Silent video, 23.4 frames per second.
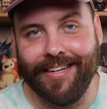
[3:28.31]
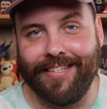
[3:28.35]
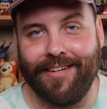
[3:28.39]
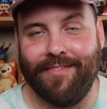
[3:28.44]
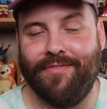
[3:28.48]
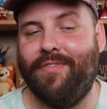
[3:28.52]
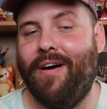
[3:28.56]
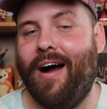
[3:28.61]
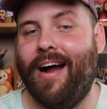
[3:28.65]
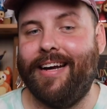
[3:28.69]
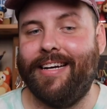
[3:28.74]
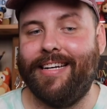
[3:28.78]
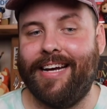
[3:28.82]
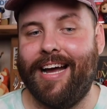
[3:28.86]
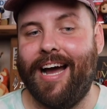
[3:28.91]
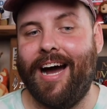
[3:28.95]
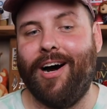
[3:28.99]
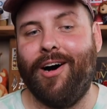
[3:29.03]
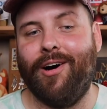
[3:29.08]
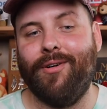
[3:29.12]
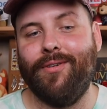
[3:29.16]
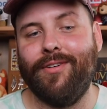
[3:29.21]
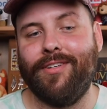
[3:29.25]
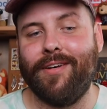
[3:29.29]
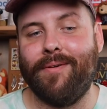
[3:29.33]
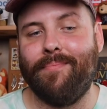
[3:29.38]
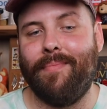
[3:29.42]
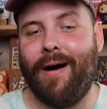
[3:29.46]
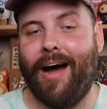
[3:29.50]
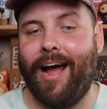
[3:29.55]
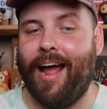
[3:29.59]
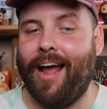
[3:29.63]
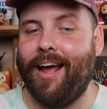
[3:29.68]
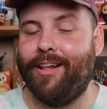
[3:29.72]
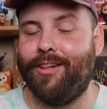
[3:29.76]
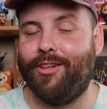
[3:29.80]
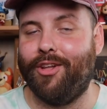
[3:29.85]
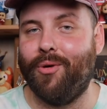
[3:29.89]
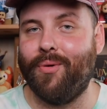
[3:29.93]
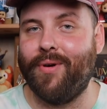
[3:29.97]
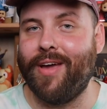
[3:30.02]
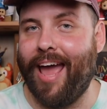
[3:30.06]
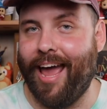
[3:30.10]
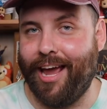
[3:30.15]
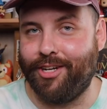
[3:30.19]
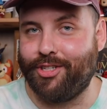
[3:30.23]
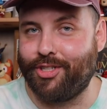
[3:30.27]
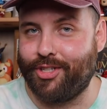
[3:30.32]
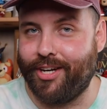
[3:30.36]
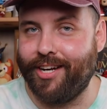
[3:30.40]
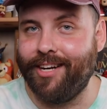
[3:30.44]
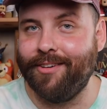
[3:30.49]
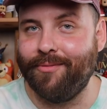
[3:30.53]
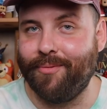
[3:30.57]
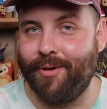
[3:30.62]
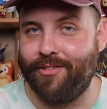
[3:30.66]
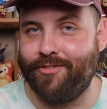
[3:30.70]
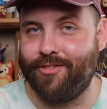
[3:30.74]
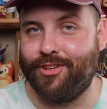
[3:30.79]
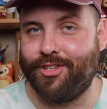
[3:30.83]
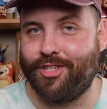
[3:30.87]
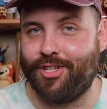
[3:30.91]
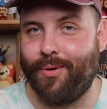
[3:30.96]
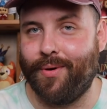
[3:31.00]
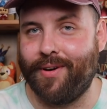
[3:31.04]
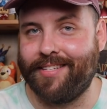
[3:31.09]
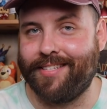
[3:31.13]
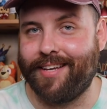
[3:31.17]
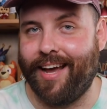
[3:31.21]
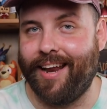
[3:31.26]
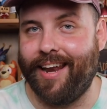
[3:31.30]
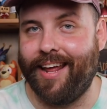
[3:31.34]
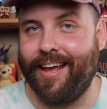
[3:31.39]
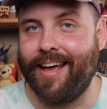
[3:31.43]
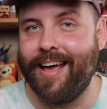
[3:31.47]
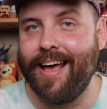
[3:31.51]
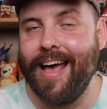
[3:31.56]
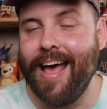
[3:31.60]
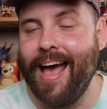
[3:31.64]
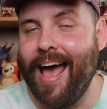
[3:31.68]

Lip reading: to finding out my location, which is so exciting.